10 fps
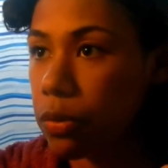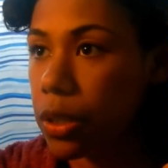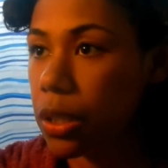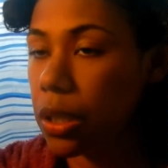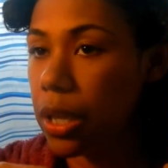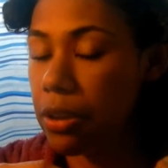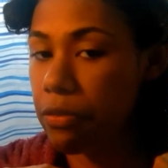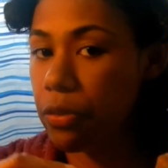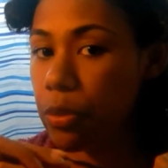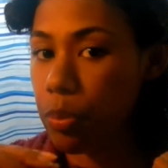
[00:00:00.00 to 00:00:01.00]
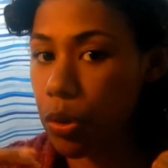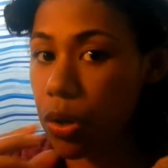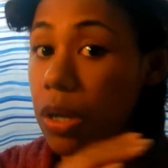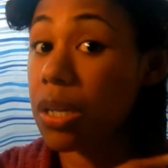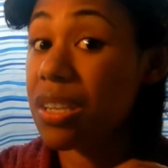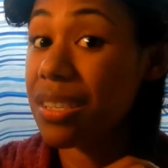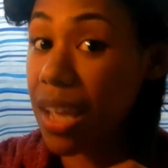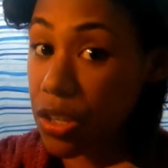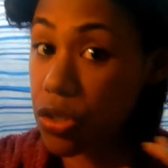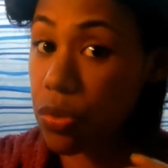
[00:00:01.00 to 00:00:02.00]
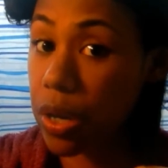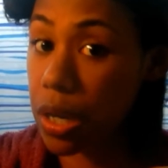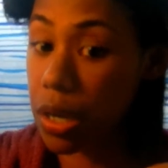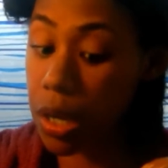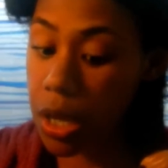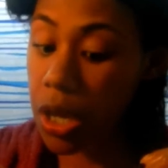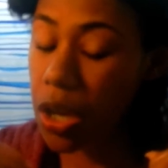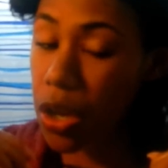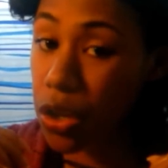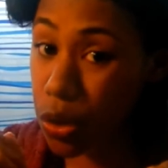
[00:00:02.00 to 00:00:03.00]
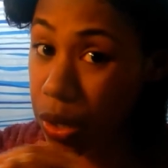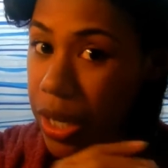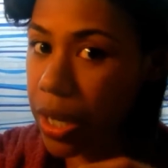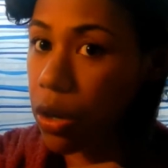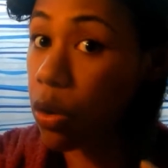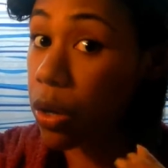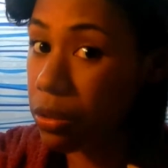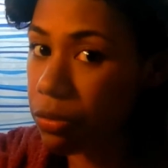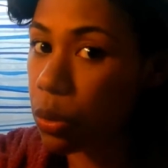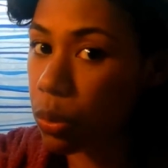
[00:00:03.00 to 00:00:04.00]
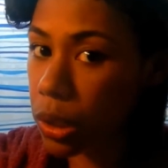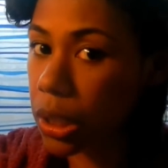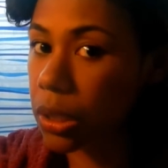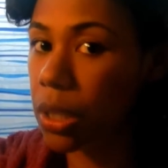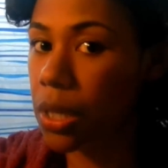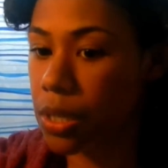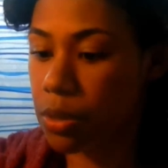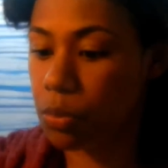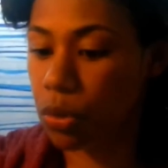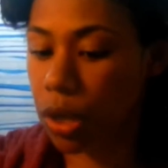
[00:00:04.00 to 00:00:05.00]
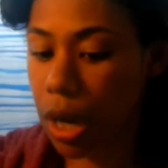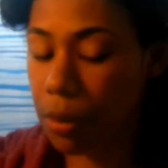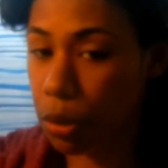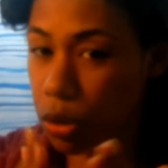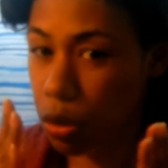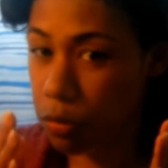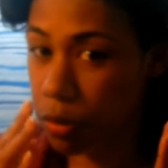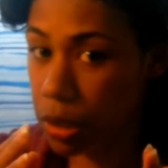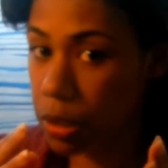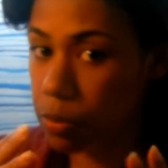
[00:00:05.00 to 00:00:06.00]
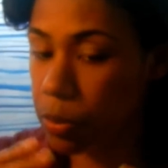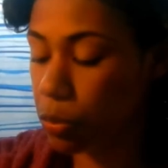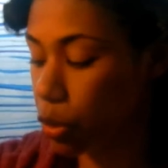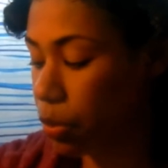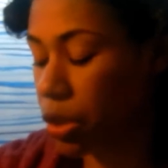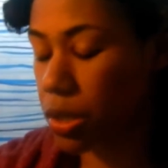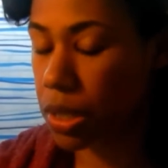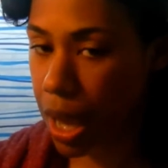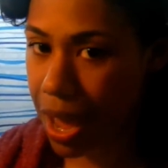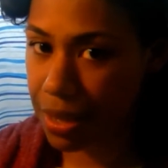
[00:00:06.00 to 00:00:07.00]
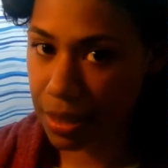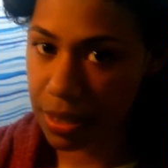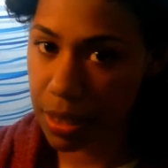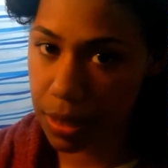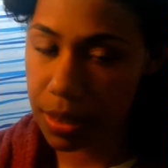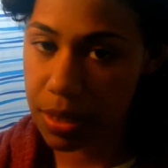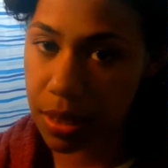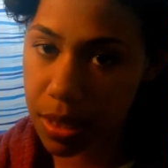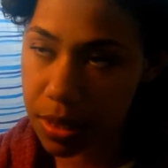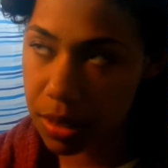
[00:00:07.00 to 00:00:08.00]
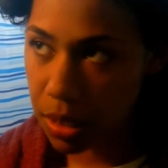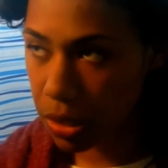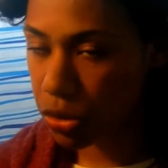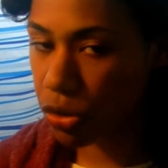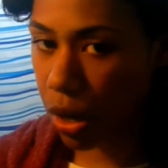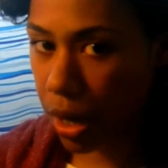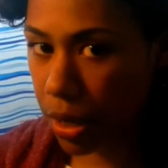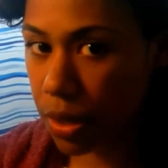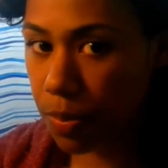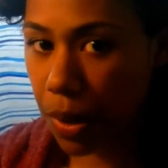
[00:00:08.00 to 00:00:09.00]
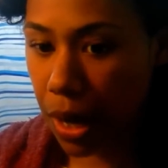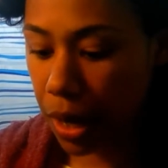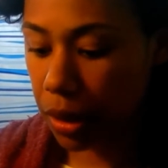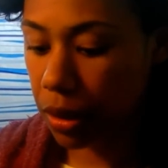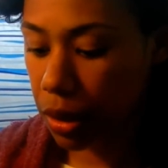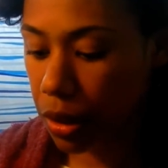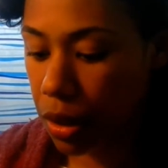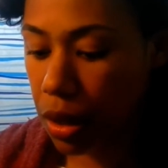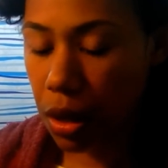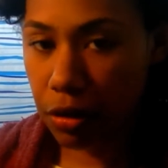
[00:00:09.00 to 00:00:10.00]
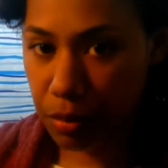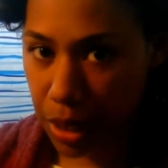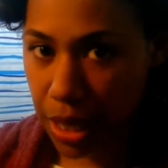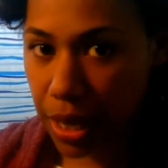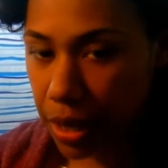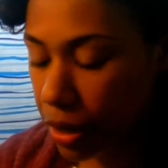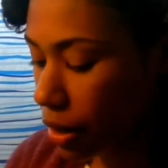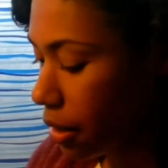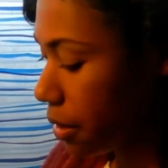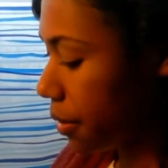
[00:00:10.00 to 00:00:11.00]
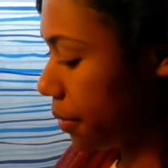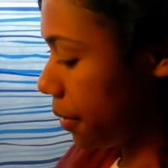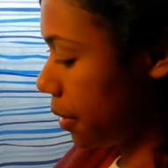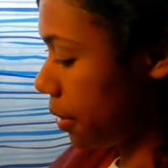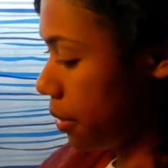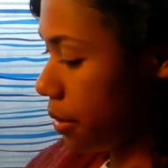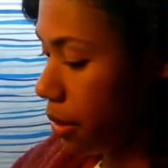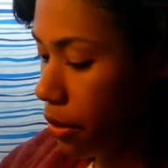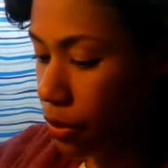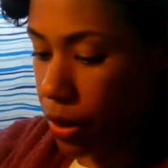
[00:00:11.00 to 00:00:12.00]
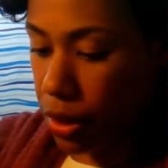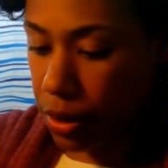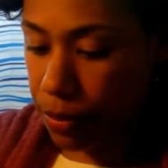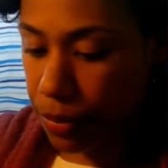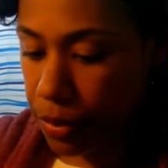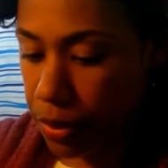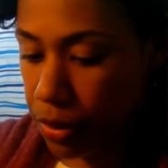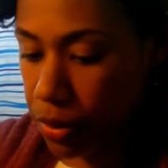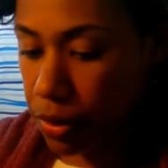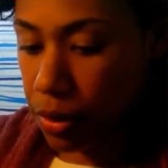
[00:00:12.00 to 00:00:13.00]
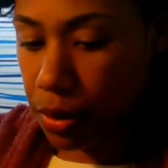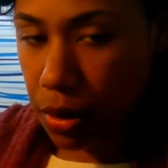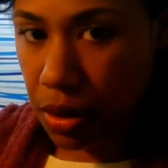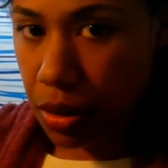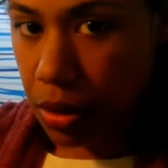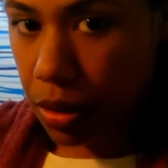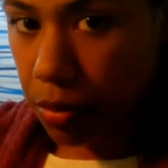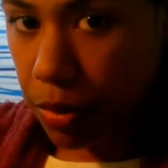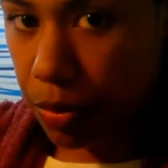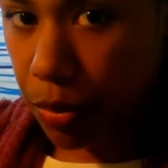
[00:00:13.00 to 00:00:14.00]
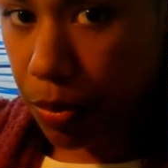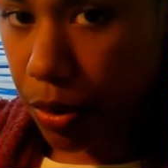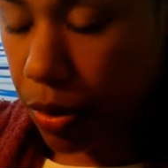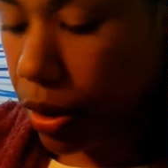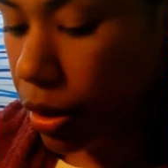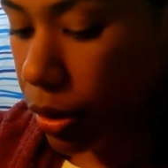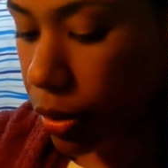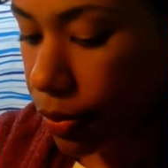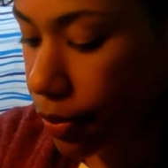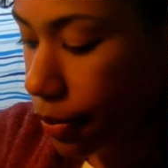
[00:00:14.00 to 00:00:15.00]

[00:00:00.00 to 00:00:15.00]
feel if the product has saturated your hair or if you will need some more. I'm going to go for a little bit more because, as I said, this is the driest part of my hair. So a little bit more product.